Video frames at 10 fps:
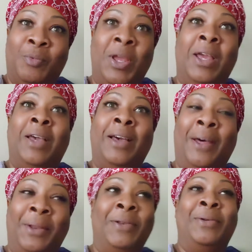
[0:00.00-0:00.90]
We
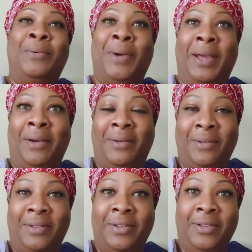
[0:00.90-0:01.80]
gonna do well.
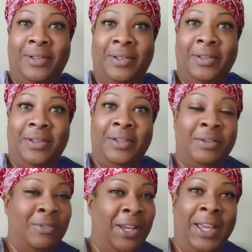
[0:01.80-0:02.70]

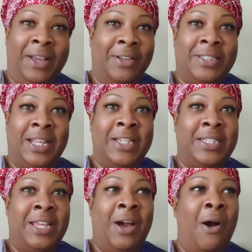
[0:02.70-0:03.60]
We ain't gonna say
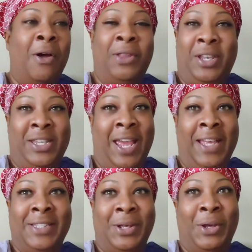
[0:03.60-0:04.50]
see all the
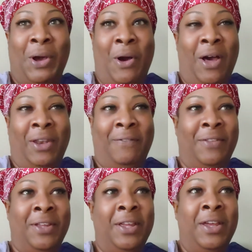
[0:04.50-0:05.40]
days are gone
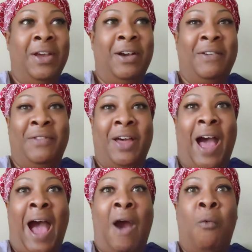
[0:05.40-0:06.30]
of the of the
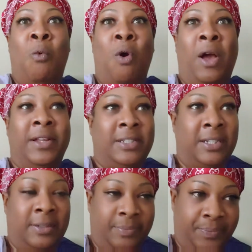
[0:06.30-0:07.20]
I
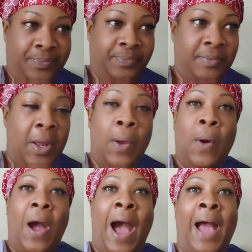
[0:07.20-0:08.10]
want,
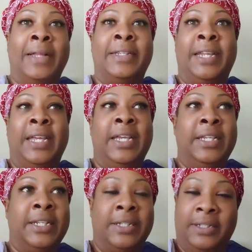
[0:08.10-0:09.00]
I
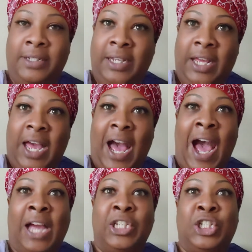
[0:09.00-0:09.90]
need,
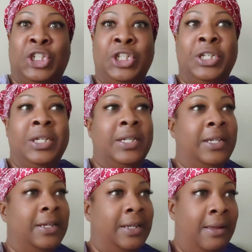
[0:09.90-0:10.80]
I
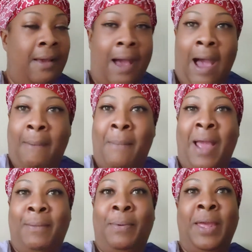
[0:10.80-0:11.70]
should, I
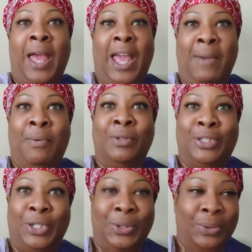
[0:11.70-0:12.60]
might be able
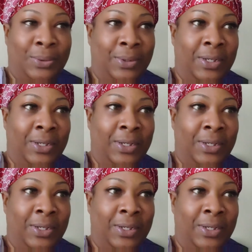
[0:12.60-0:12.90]
to.